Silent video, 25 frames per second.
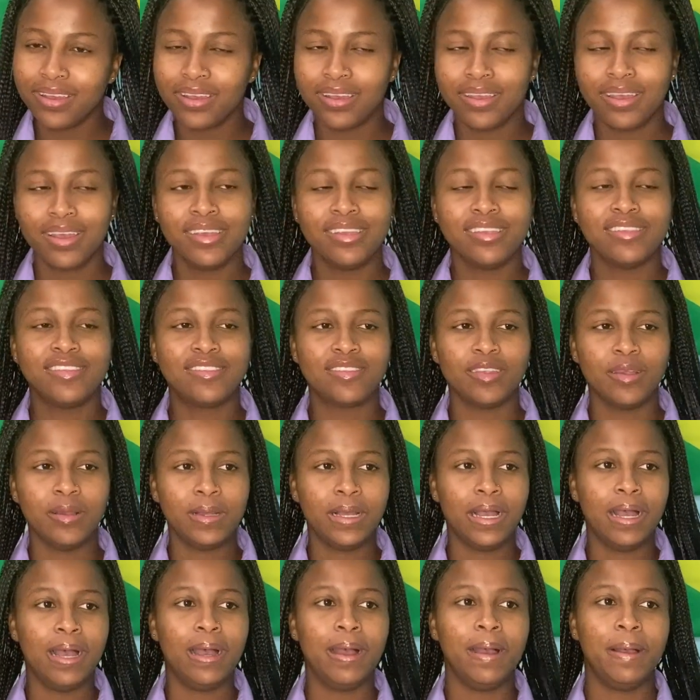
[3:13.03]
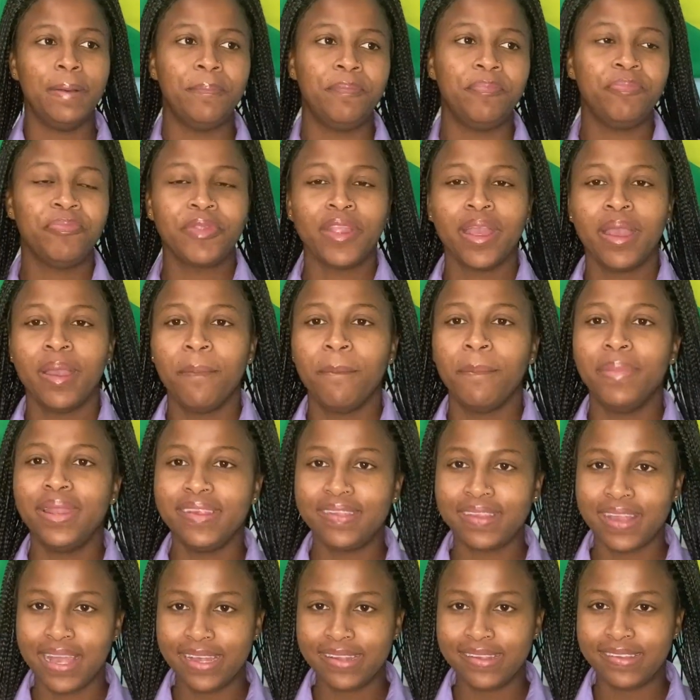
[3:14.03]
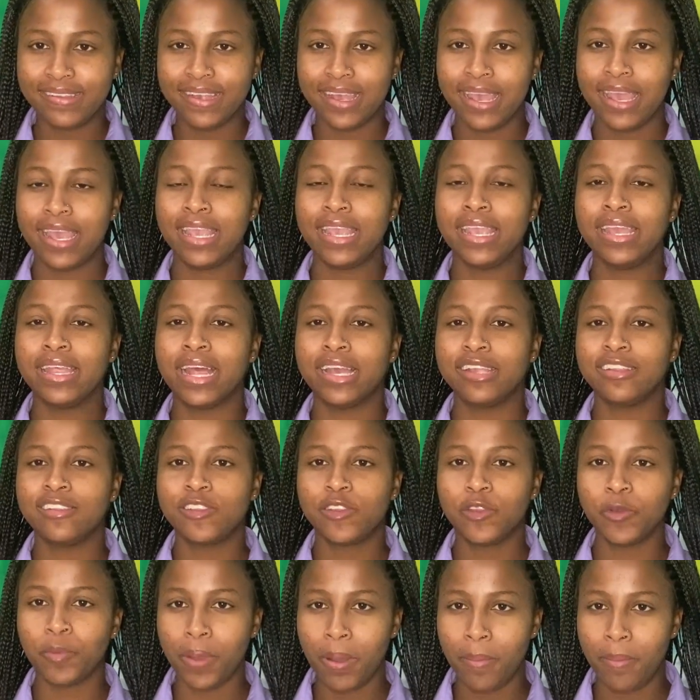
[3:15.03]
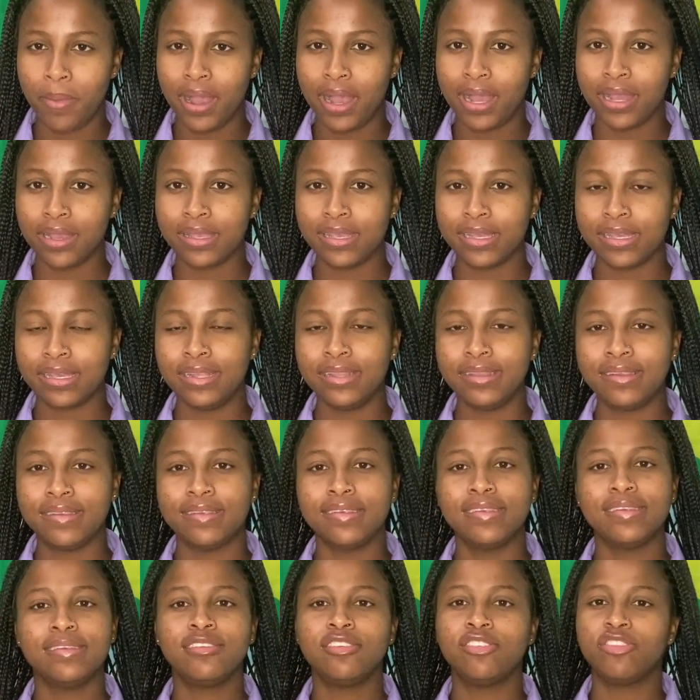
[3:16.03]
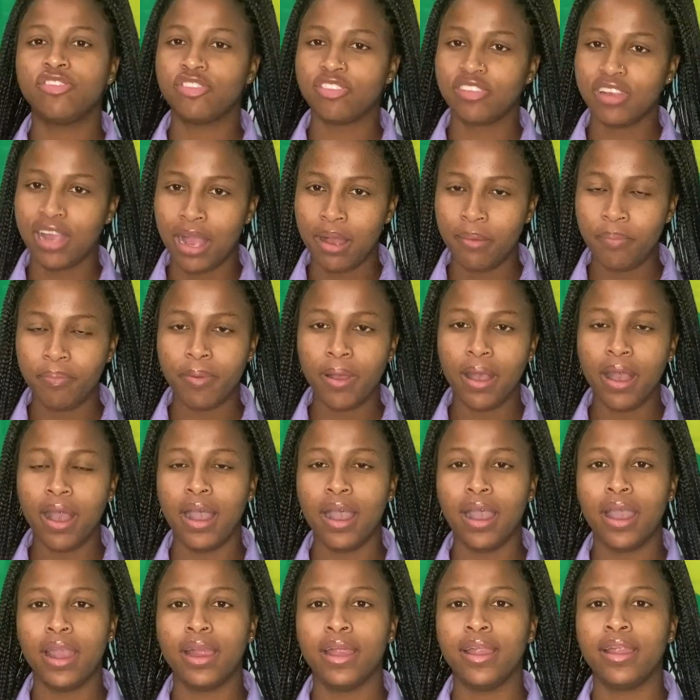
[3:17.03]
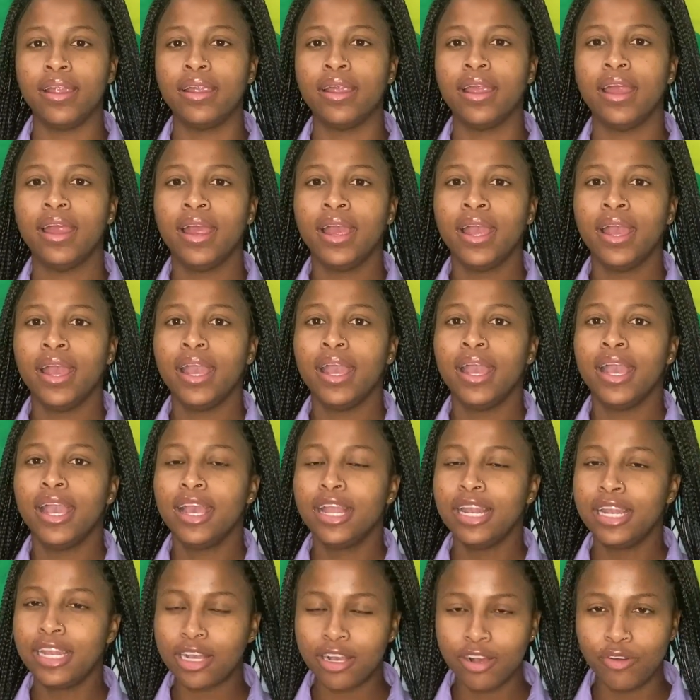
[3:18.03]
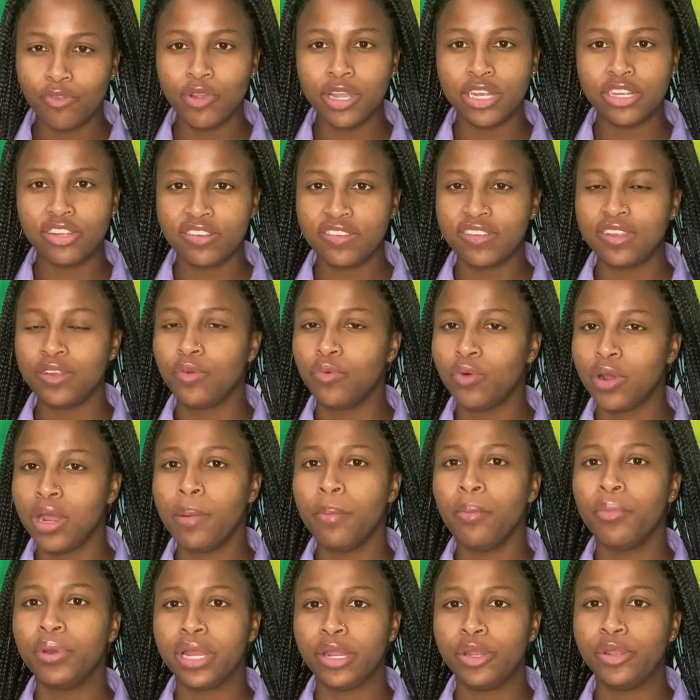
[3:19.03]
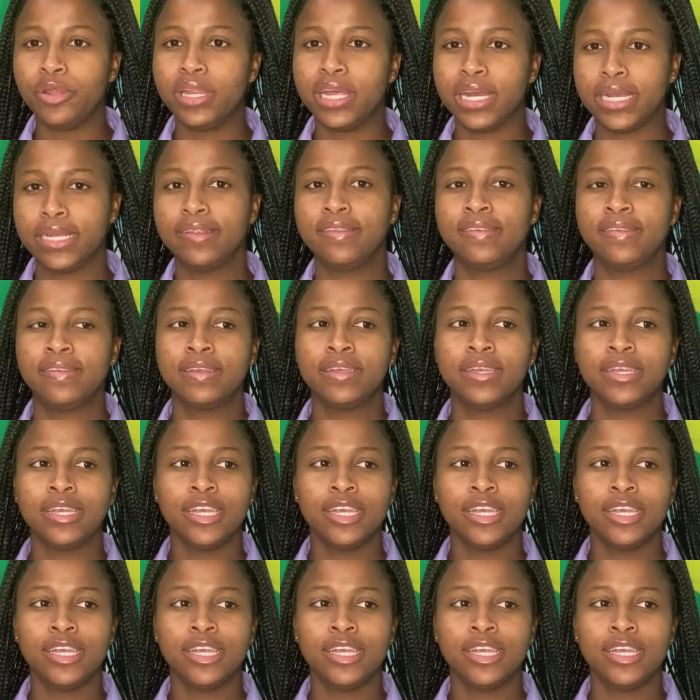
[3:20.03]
So me decided to say either supermarket, shop, or little waitressing work. Me do that.